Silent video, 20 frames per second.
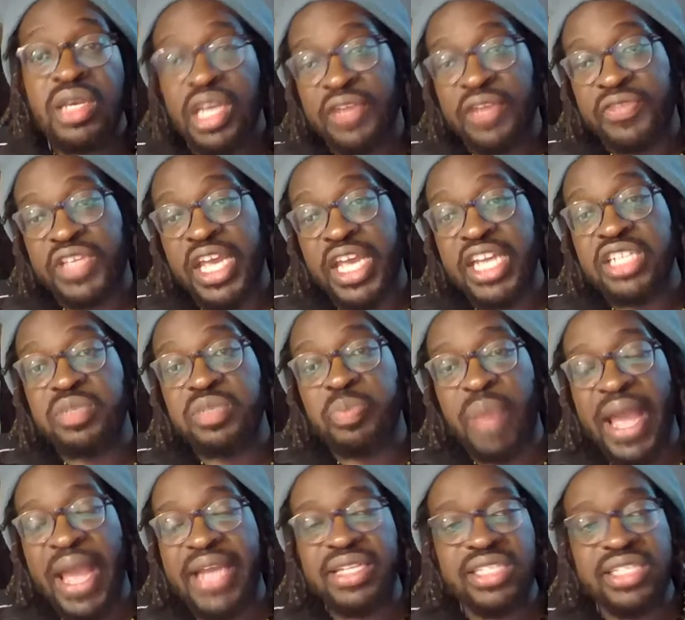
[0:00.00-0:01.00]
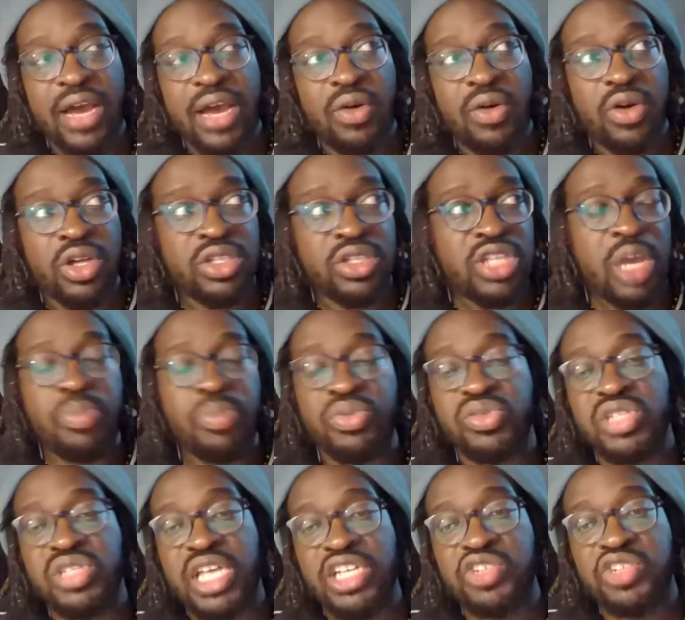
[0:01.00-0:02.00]
If Tej bangs out a
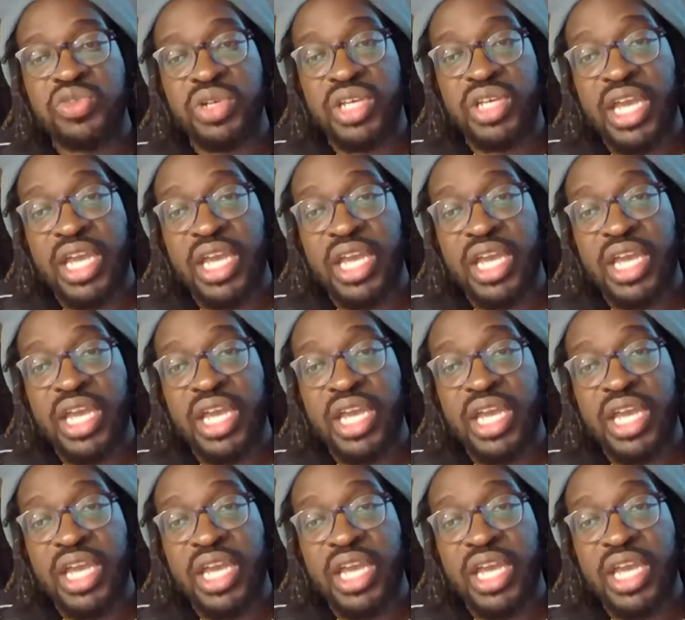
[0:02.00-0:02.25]
double century